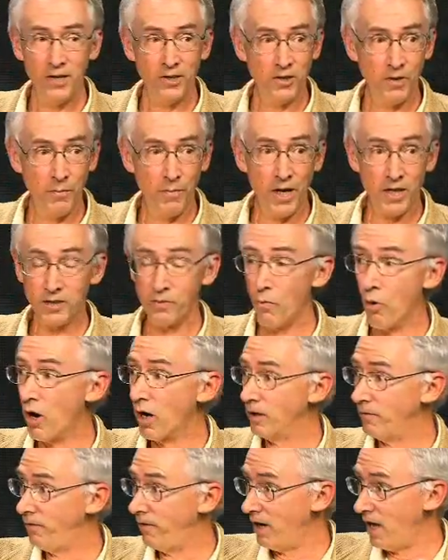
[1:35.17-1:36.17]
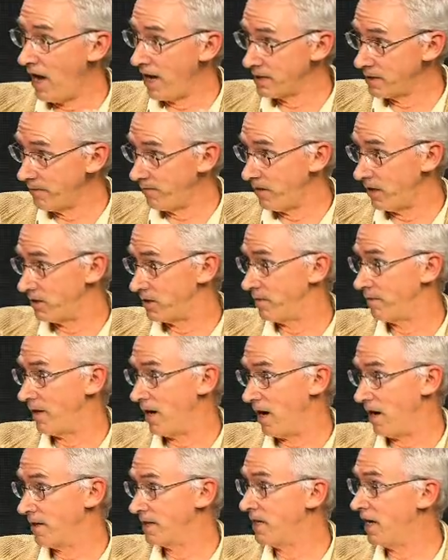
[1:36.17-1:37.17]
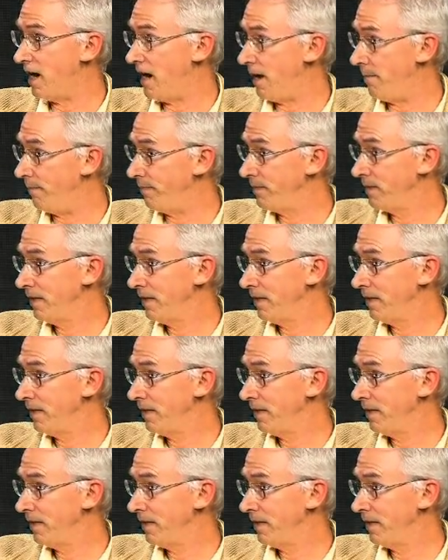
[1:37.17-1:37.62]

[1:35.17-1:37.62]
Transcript: the best moral philosophers of our time.